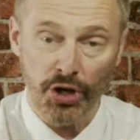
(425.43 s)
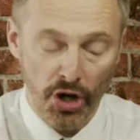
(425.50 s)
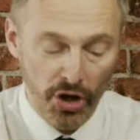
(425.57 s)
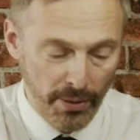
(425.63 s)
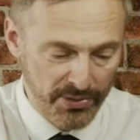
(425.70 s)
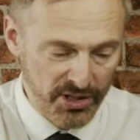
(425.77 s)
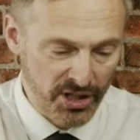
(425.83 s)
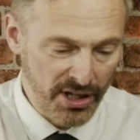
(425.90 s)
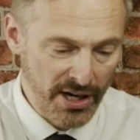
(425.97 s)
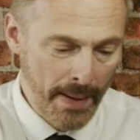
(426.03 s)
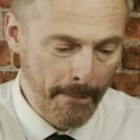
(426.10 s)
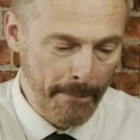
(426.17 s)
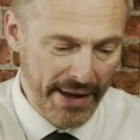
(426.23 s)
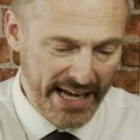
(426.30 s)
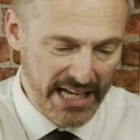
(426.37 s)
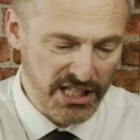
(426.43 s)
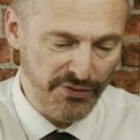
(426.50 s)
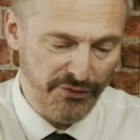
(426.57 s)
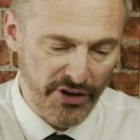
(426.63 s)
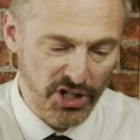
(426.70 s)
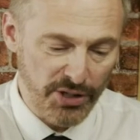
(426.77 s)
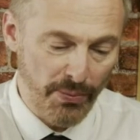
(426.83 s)
Europe's
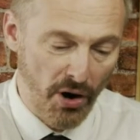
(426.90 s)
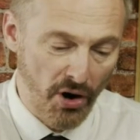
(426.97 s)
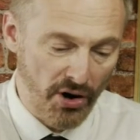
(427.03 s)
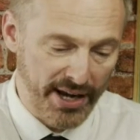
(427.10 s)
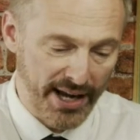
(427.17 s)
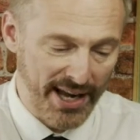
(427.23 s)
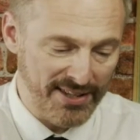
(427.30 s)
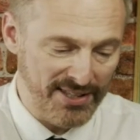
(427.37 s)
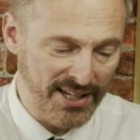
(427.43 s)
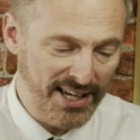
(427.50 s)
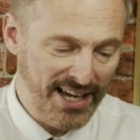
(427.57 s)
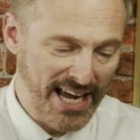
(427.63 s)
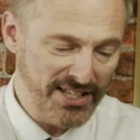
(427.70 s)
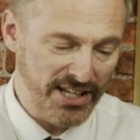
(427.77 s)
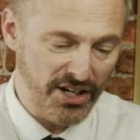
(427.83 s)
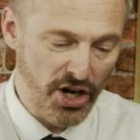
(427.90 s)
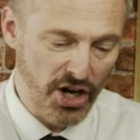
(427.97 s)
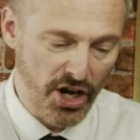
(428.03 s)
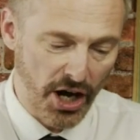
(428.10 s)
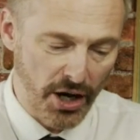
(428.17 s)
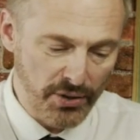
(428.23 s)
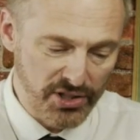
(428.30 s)
biggest fish market is like a
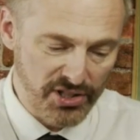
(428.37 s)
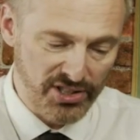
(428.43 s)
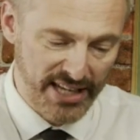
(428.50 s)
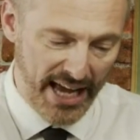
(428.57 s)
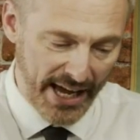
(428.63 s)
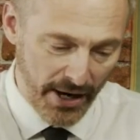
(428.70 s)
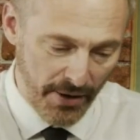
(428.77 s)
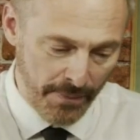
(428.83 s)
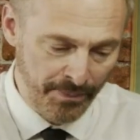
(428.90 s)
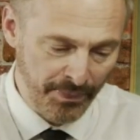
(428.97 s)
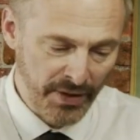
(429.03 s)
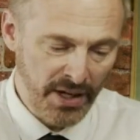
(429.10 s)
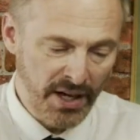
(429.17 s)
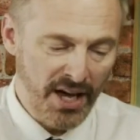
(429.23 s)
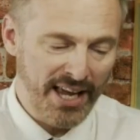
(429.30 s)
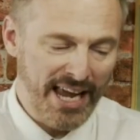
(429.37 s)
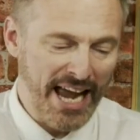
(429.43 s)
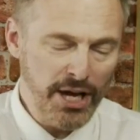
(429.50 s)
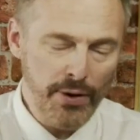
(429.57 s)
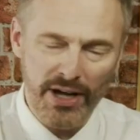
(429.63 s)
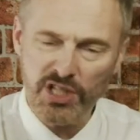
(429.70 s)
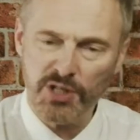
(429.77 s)
ghost town.
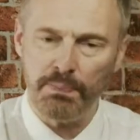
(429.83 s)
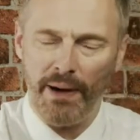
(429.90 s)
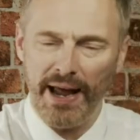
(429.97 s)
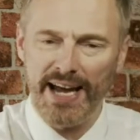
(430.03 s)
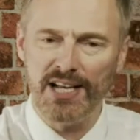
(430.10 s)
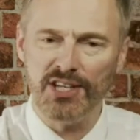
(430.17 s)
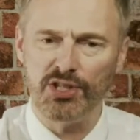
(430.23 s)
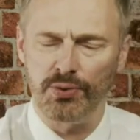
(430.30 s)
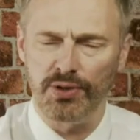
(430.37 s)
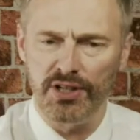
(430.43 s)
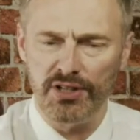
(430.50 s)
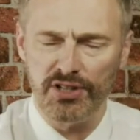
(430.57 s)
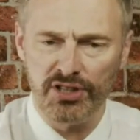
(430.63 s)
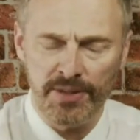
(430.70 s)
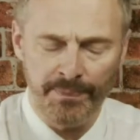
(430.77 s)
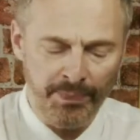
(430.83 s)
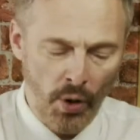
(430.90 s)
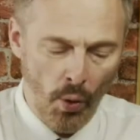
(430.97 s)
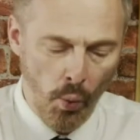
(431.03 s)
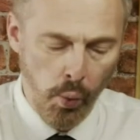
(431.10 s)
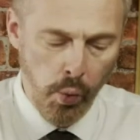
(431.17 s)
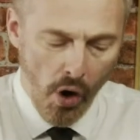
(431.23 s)
Can you explain to us
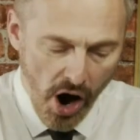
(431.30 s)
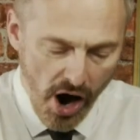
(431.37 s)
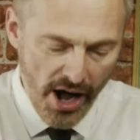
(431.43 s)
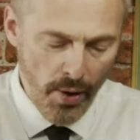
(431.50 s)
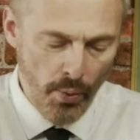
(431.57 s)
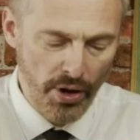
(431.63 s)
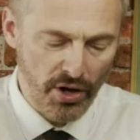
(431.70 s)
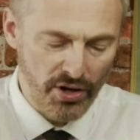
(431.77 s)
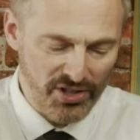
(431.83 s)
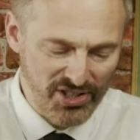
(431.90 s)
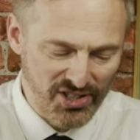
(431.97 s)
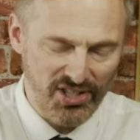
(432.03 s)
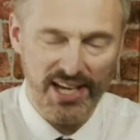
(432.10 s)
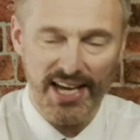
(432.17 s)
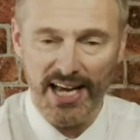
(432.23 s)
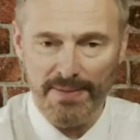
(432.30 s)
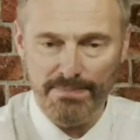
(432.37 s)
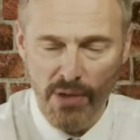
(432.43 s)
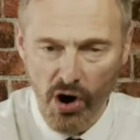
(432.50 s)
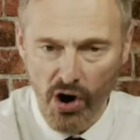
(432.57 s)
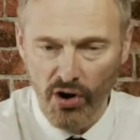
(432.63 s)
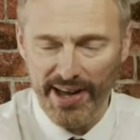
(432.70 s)
why we are
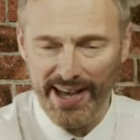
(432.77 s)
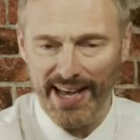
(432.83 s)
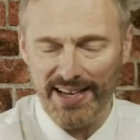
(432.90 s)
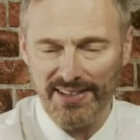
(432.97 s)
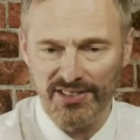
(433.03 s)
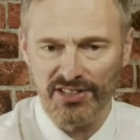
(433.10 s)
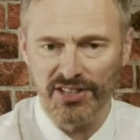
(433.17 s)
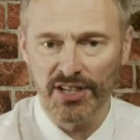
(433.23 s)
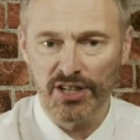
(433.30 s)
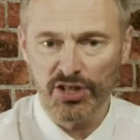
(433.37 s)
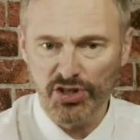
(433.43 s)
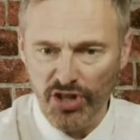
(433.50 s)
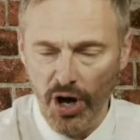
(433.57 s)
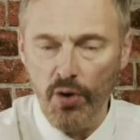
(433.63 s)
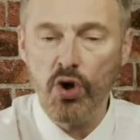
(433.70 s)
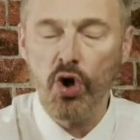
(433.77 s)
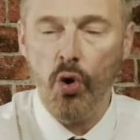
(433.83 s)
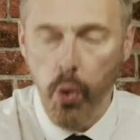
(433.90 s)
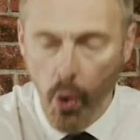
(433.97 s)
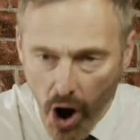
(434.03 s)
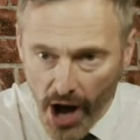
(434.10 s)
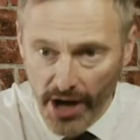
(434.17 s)
seeing markets so
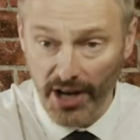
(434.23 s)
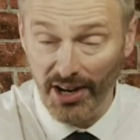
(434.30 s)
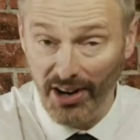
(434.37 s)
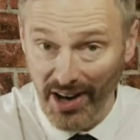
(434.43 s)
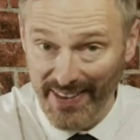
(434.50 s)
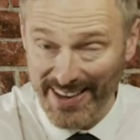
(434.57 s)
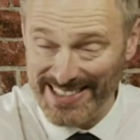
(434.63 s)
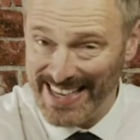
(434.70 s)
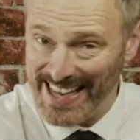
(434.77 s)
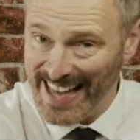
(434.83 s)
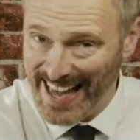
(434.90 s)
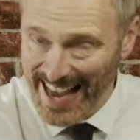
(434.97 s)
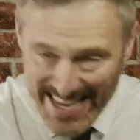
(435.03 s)
quiet like this.